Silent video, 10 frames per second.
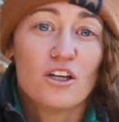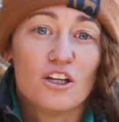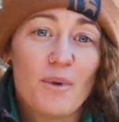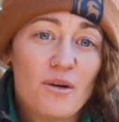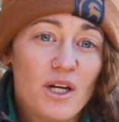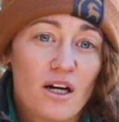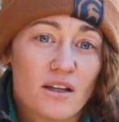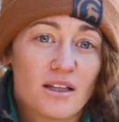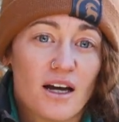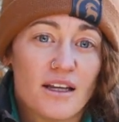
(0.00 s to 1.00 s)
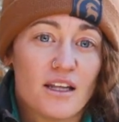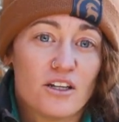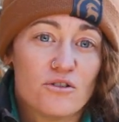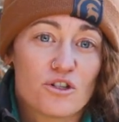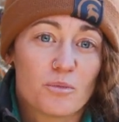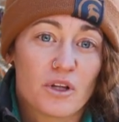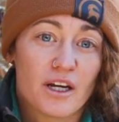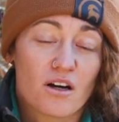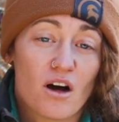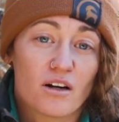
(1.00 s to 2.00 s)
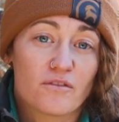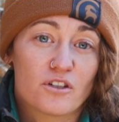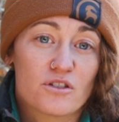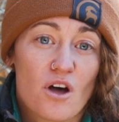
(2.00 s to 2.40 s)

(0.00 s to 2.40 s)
You may read online that you should plant conifers